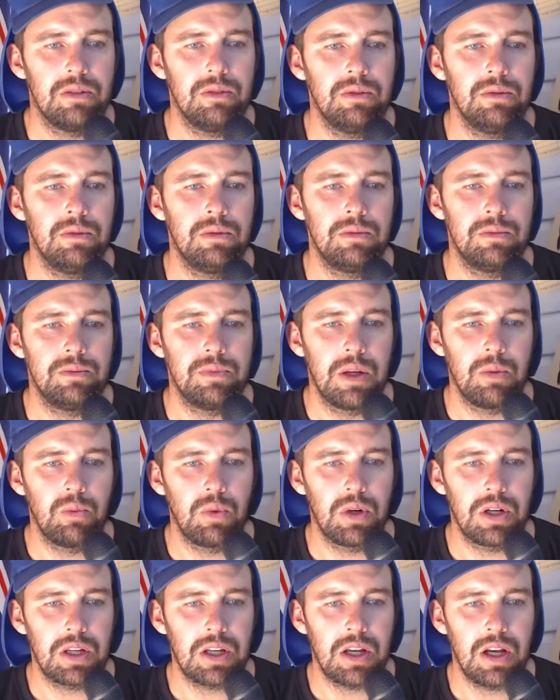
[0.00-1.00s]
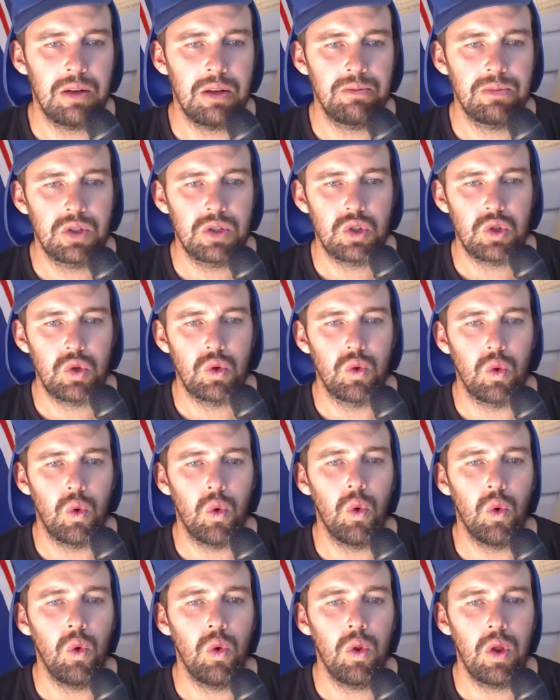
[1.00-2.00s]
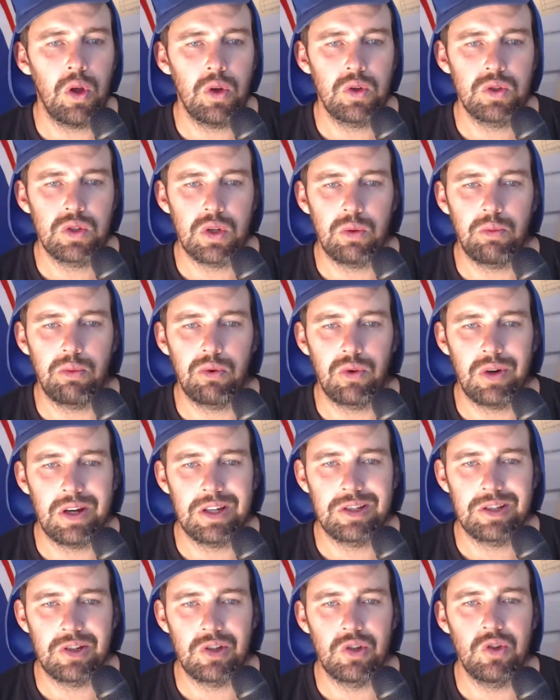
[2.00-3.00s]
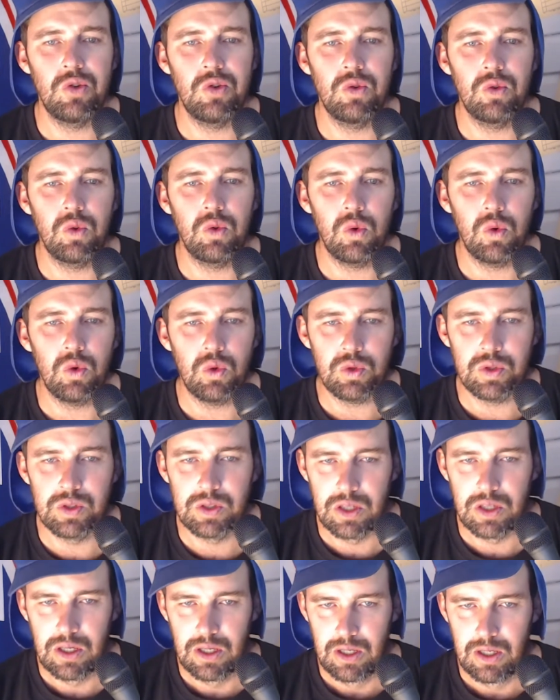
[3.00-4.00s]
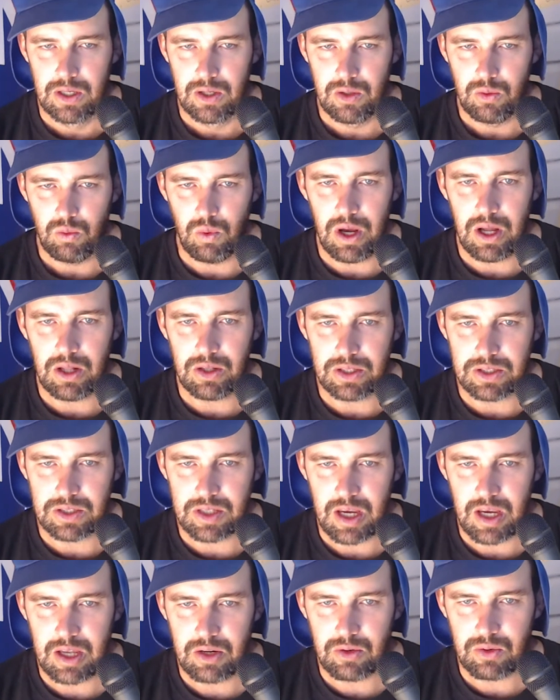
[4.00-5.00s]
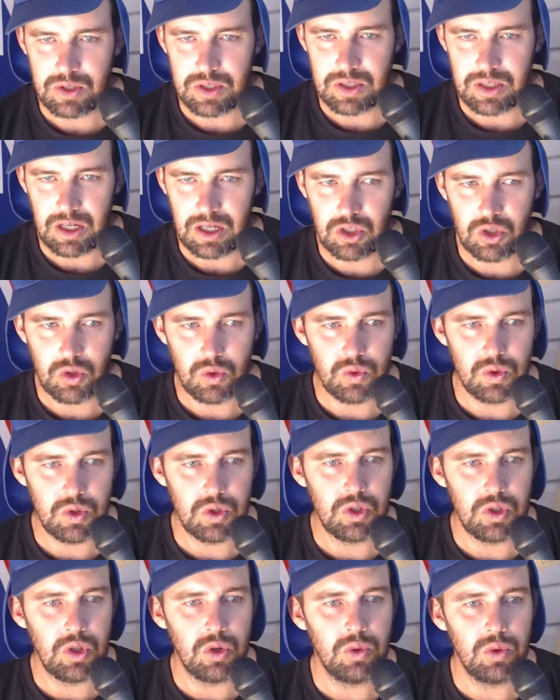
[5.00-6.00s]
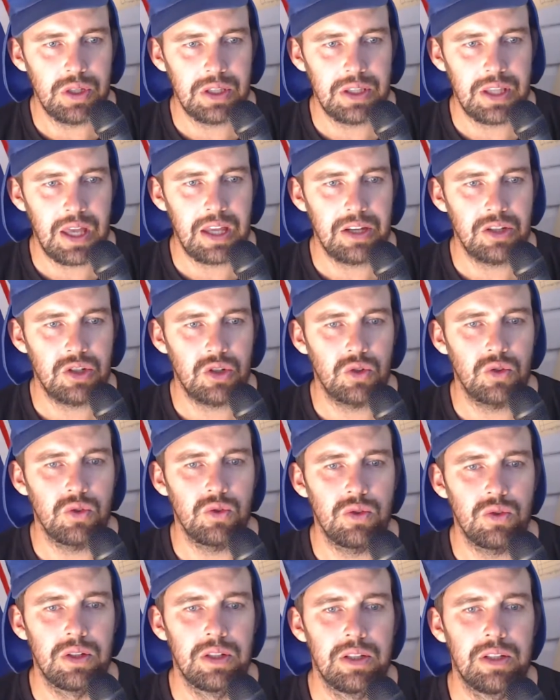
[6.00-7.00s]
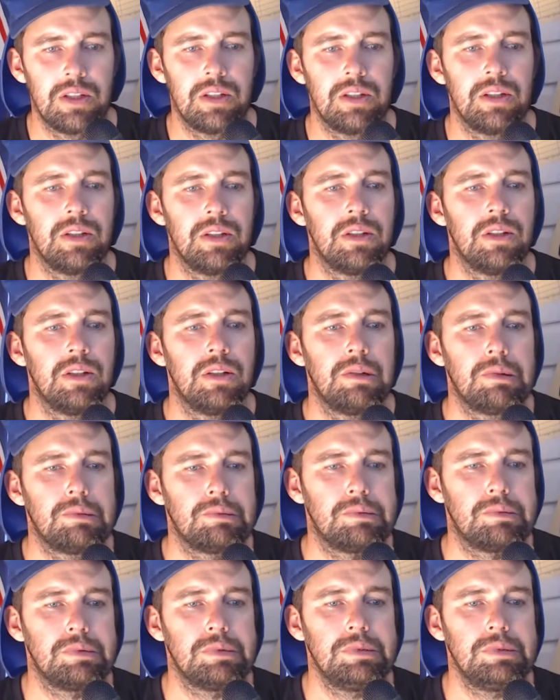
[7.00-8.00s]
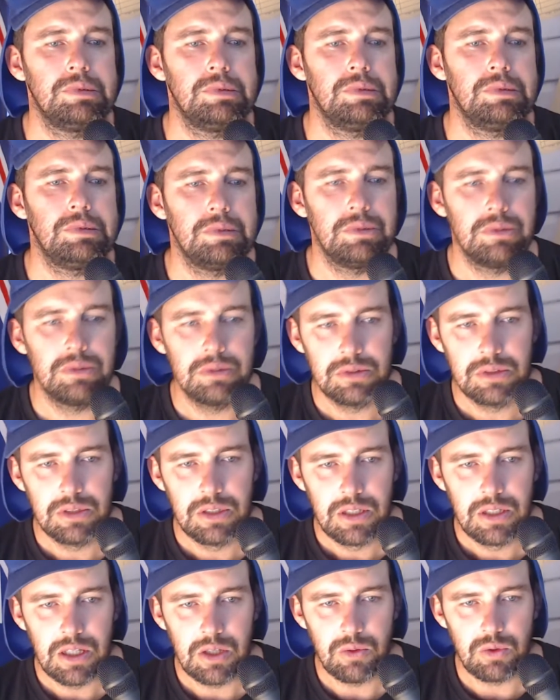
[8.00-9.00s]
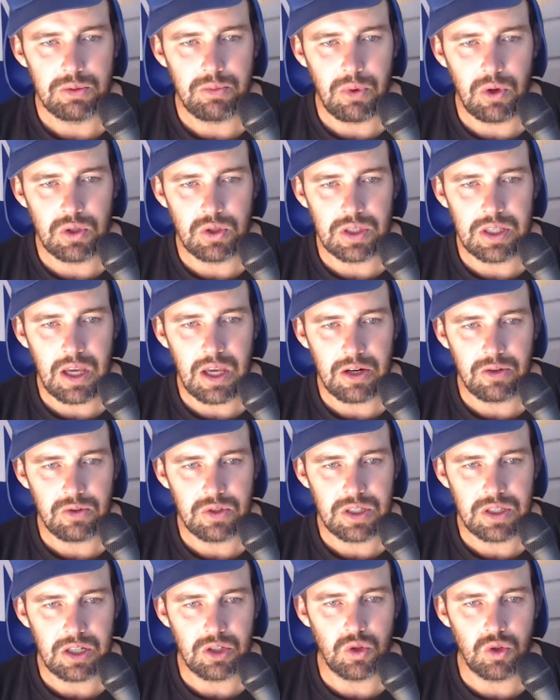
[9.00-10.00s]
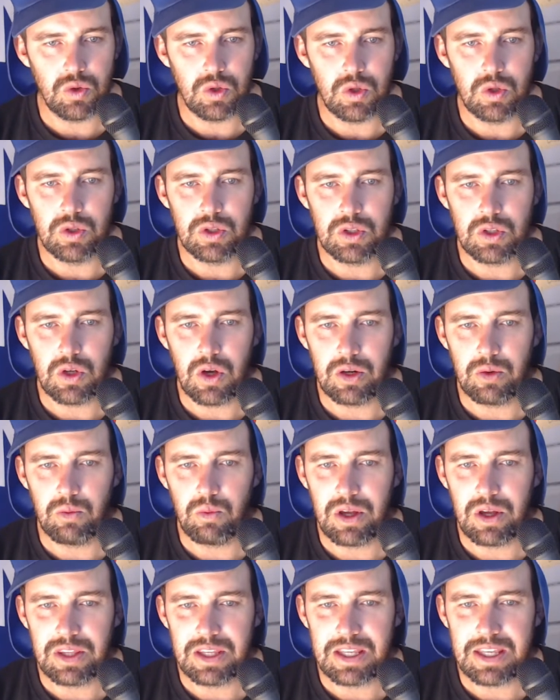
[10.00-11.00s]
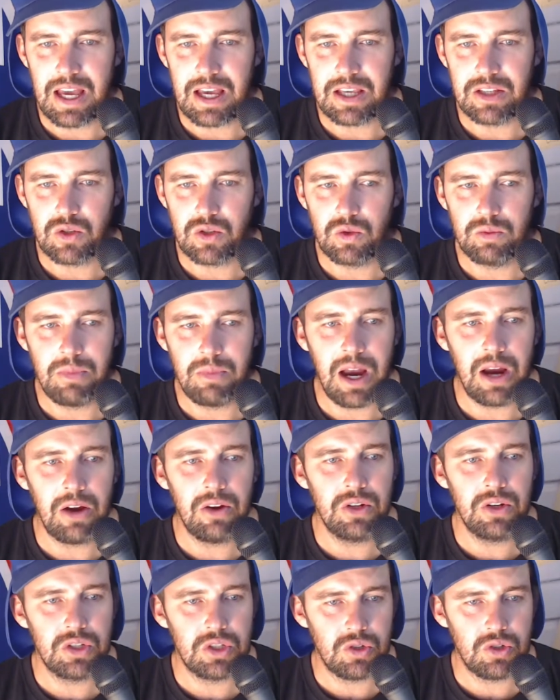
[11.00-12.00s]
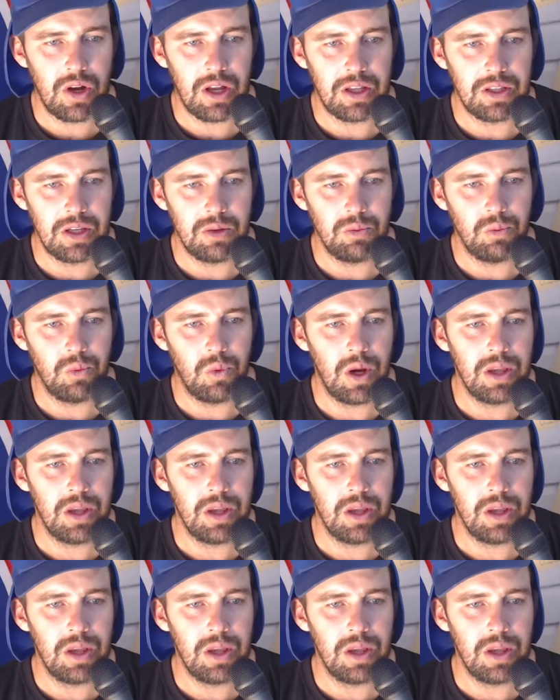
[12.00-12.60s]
And when it comes to all those oppressed new laws, well, it's heterosexuals doing that too. It was mostly heterosexuals who decided whether gays could marry in Australia